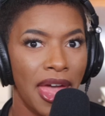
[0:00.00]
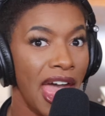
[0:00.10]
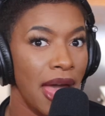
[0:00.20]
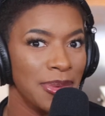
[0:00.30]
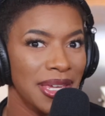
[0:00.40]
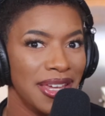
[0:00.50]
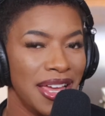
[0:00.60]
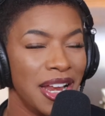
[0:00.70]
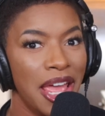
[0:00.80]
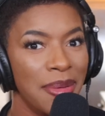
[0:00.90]
happy
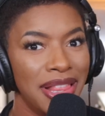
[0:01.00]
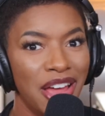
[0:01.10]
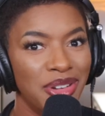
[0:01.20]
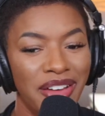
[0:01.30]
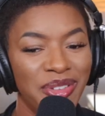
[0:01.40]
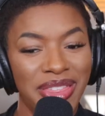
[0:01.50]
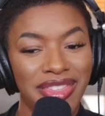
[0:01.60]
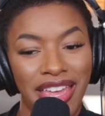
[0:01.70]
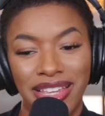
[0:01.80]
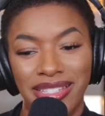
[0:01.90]
and I am allowed to have good
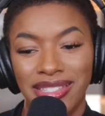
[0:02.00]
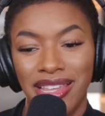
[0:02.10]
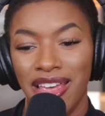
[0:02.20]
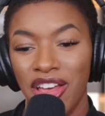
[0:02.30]
things.